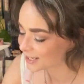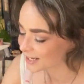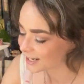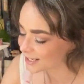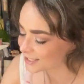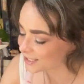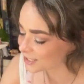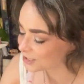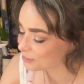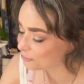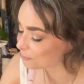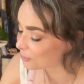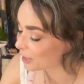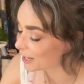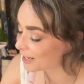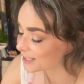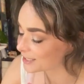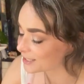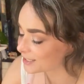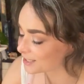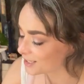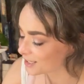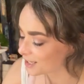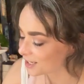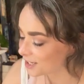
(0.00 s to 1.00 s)
didn't
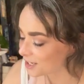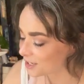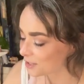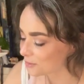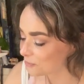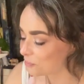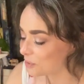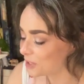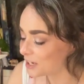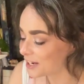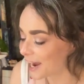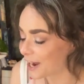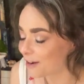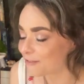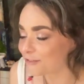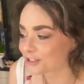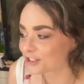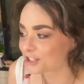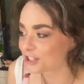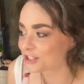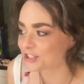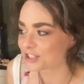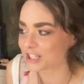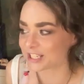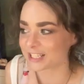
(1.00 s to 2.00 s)
mind having
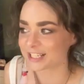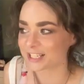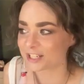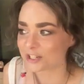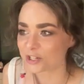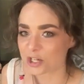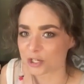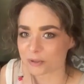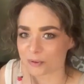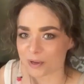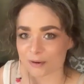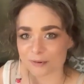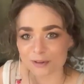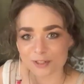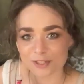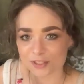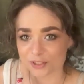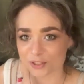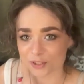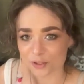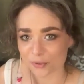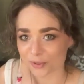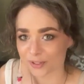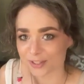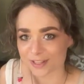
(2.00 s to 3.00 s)
to stay at home. I was
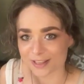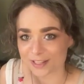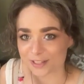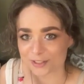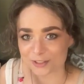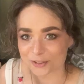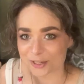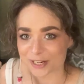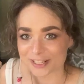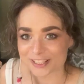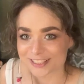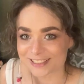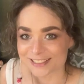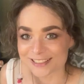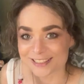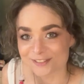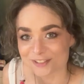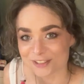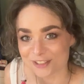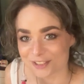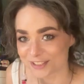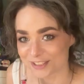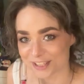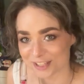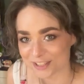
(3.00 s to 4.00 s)
doing it already. It
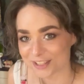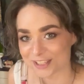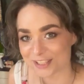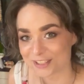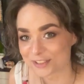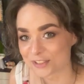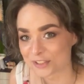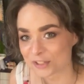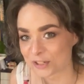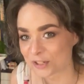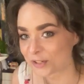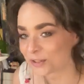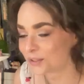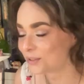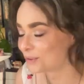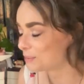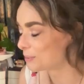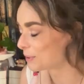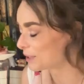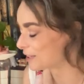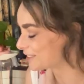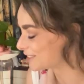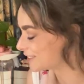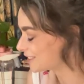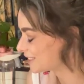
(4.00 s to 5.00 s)
was nothing new,
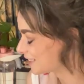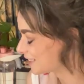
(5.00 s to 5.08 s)
but